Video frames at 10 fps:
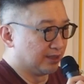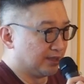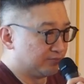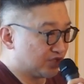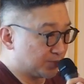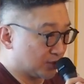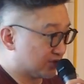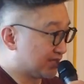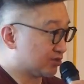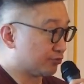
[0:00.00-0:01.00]
Um, just
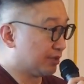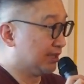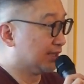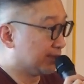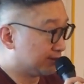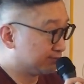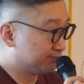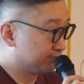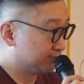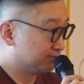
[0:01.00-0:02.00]
because there's already a,
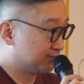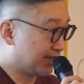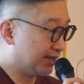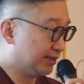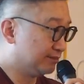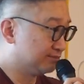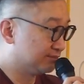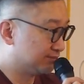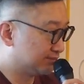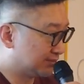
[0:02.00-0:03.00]
a,
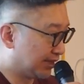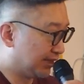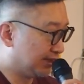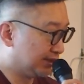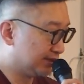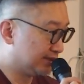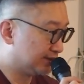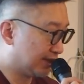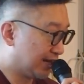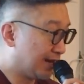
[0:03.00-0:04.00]
a,
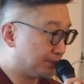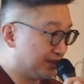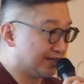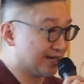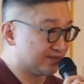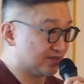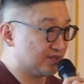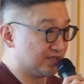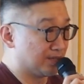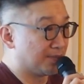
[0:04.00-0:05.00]
a IP that
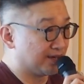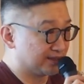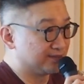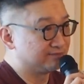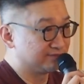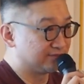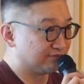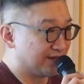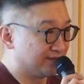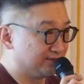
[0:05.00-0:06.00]
exists in the market,
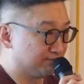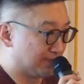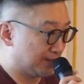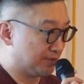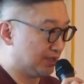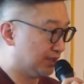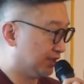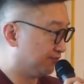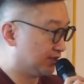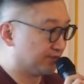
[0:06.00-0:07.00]
right? Might be
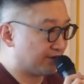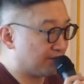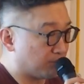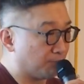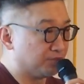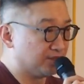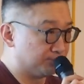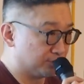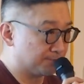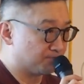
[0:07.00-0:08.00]
even a very popular
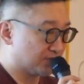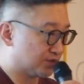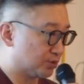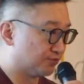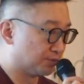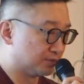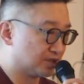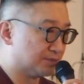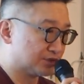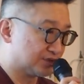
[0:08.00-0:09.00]
book. So from a
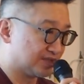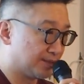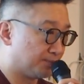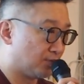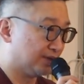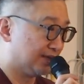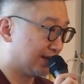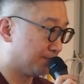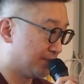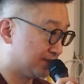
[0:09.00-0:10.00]
commercial standpoint,
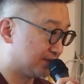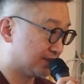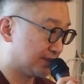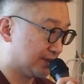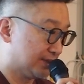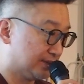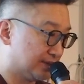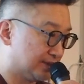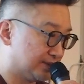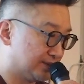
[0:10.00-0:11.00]
that makes the,
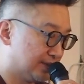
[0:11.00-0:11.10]
the,